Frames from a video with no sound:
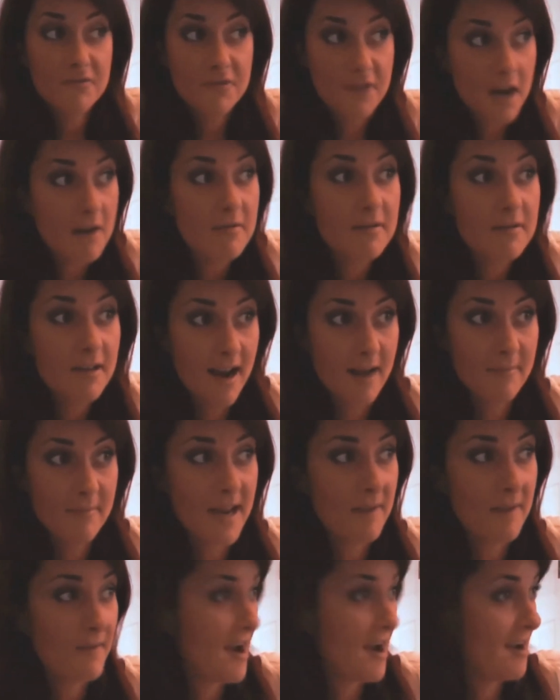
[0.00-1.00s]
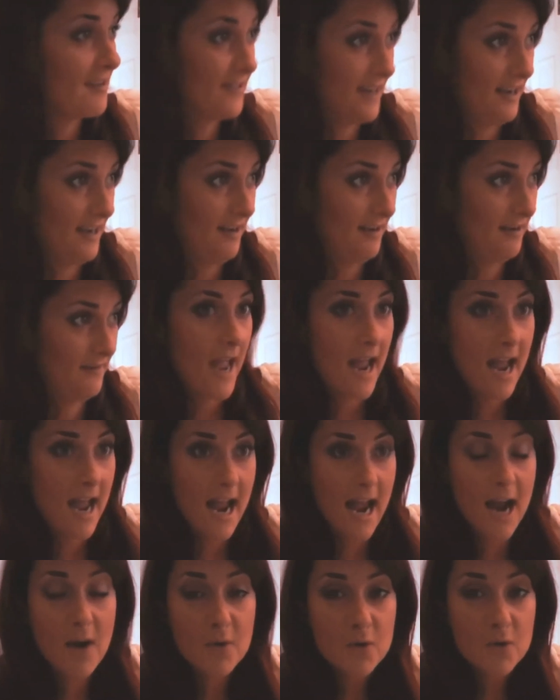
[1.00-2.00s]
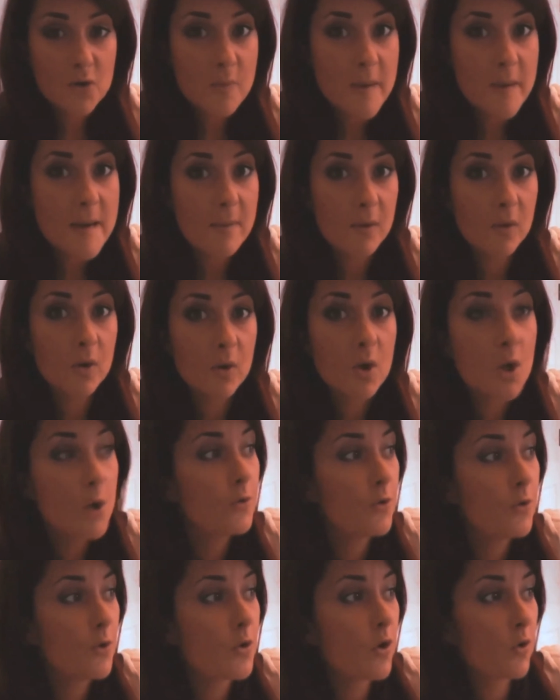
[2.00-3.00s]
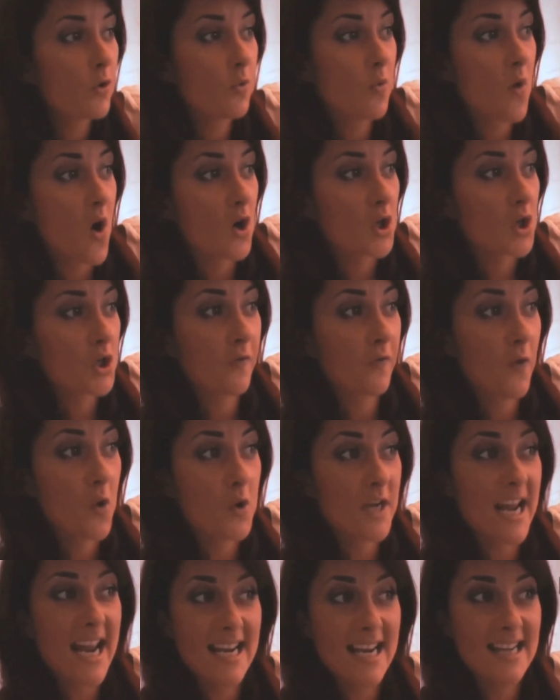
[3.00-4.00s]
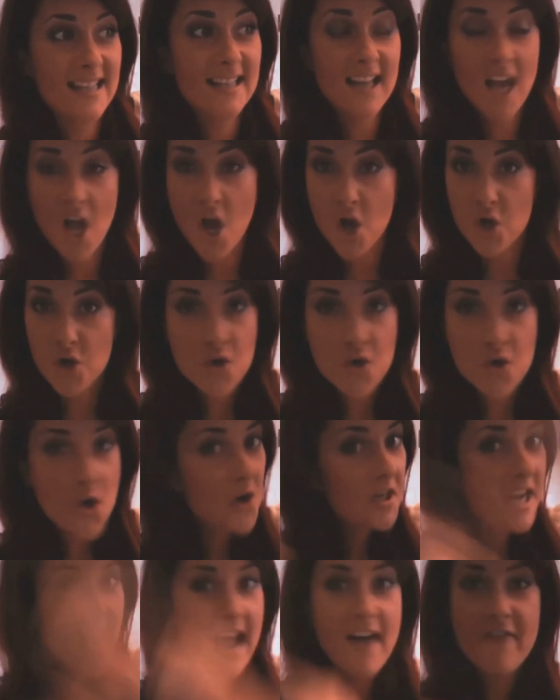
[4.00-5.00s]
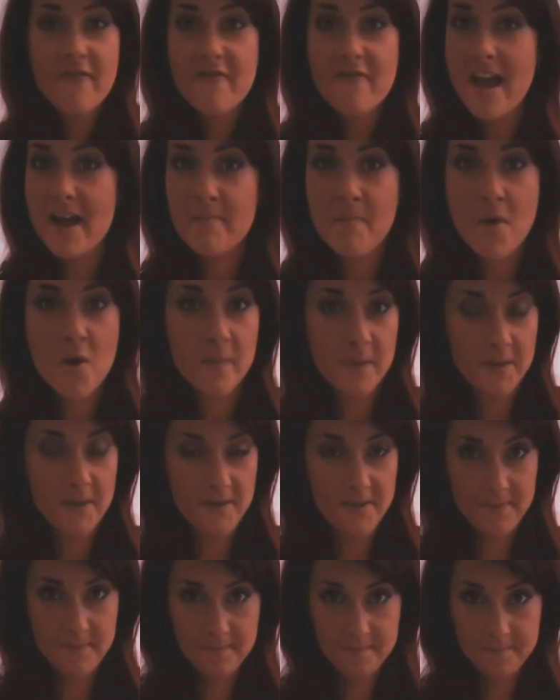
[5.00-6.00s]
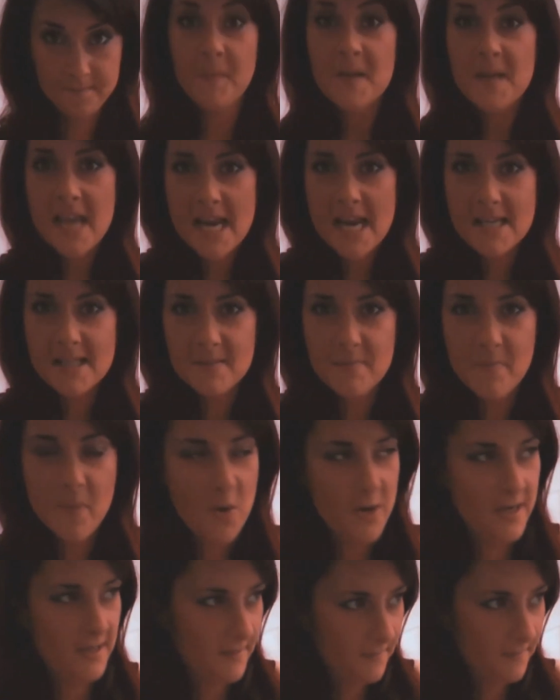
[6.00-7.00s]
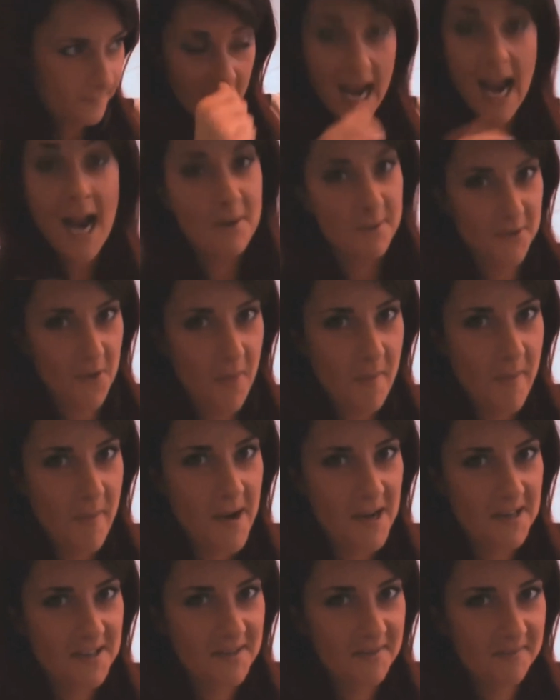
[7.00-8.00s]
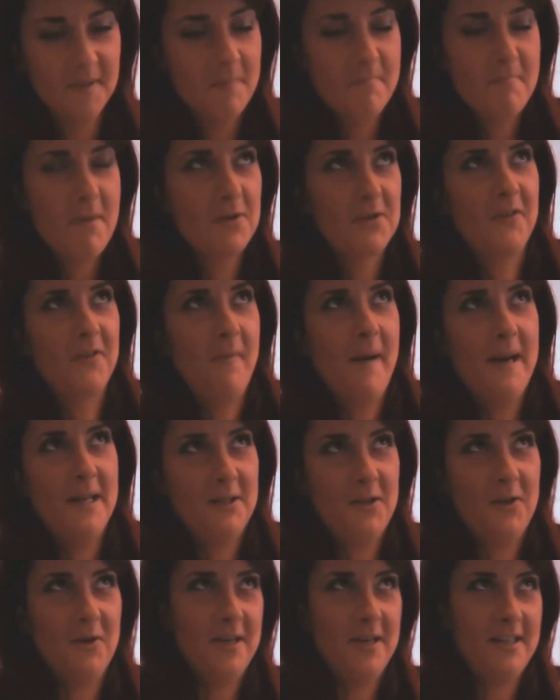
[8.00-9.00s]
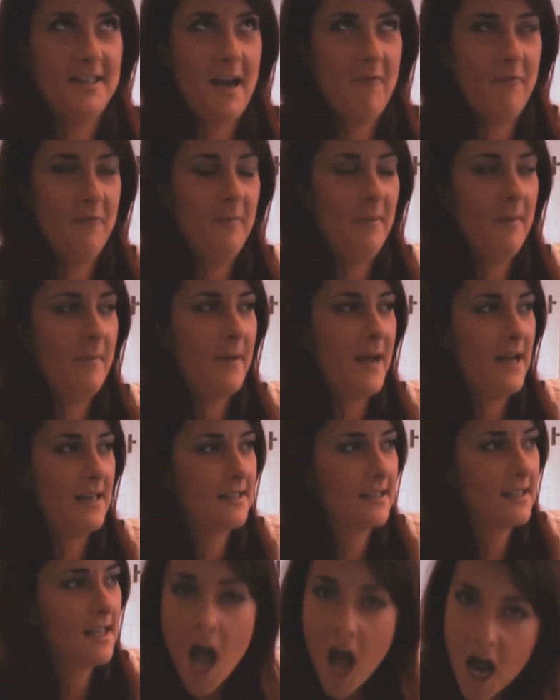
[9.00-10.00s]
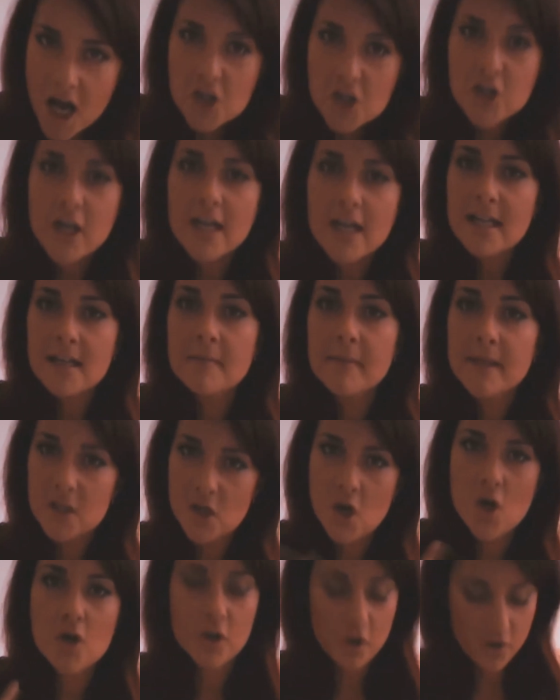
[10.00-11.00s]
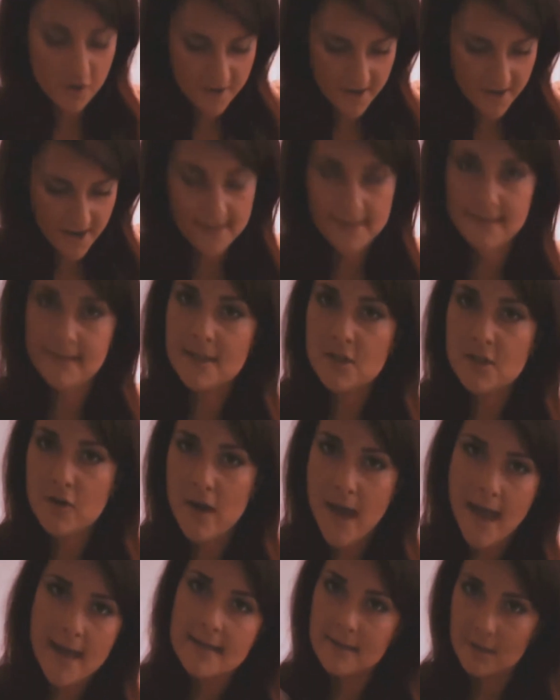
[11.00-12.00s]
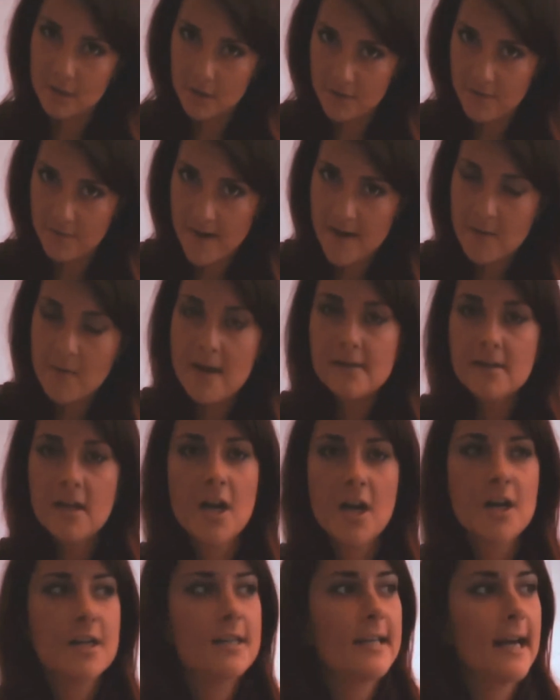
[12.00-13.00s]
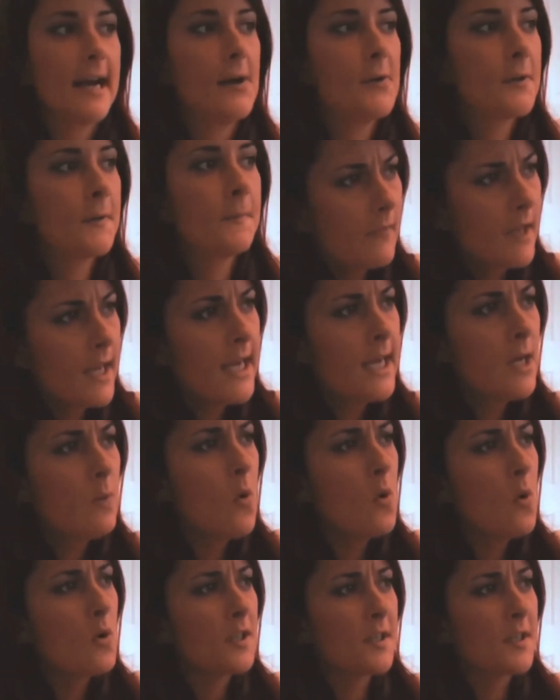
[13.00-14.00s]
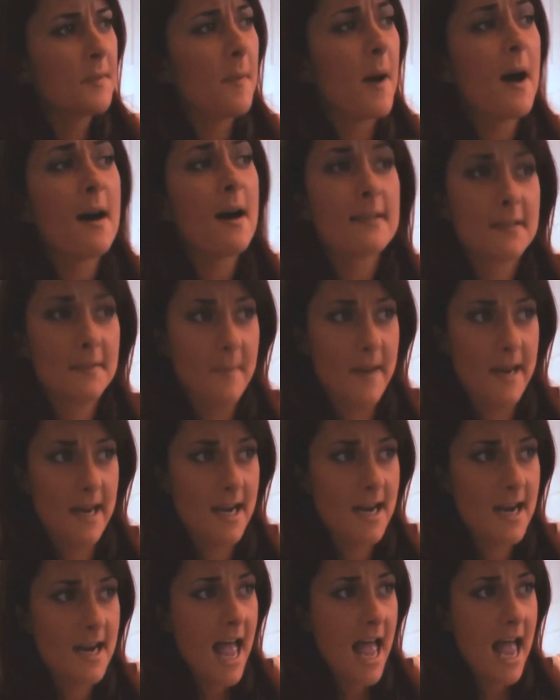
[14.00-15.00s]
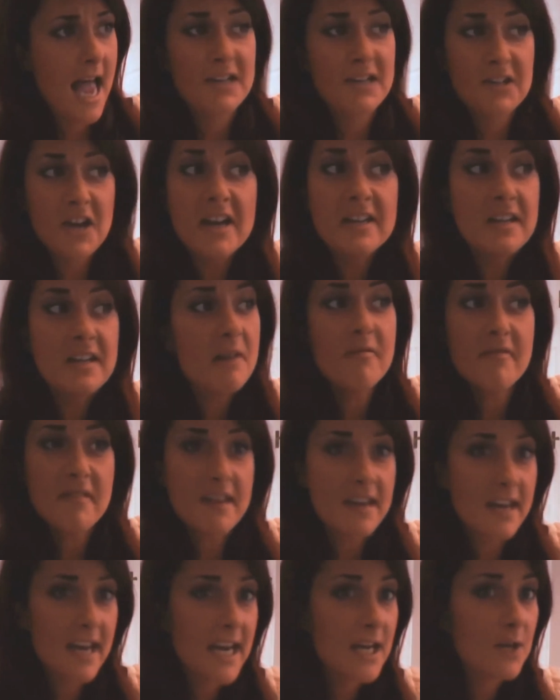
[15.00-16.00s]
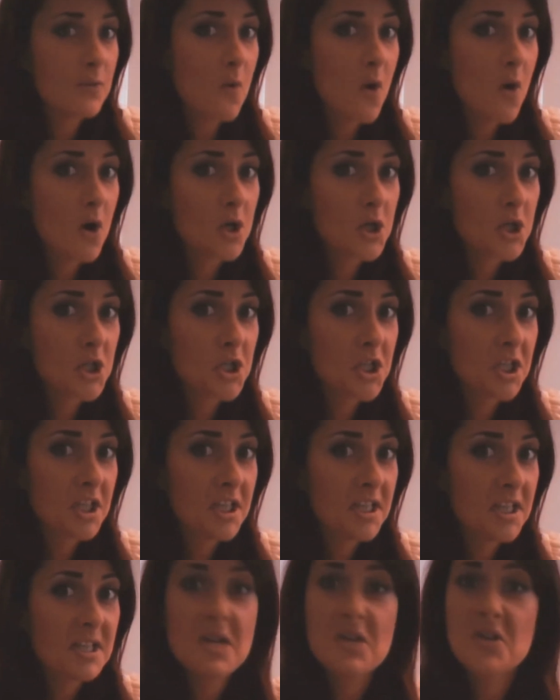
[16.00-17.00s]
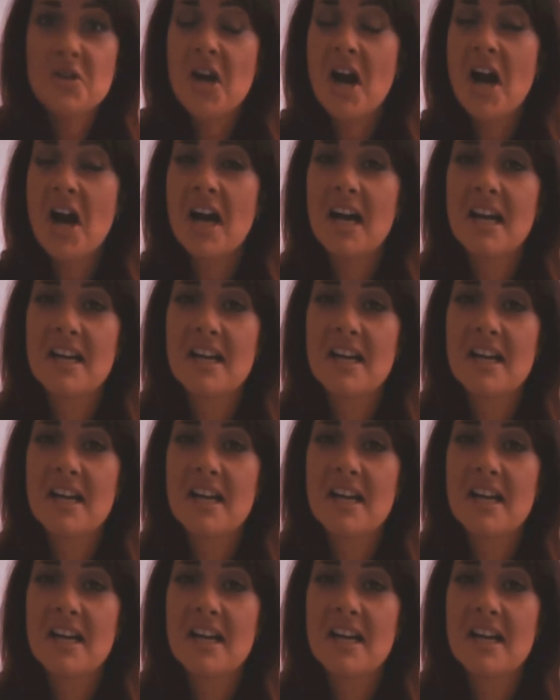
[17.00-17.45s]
Don't come near me, I stink. How do people who do not wash for days not have that moment? Case in point, I was on the bus. Most of my stories come from the bus. A gentleman got on nicely dressed, looked very well turned out. He walked past me, and I don't think he'd washed the entire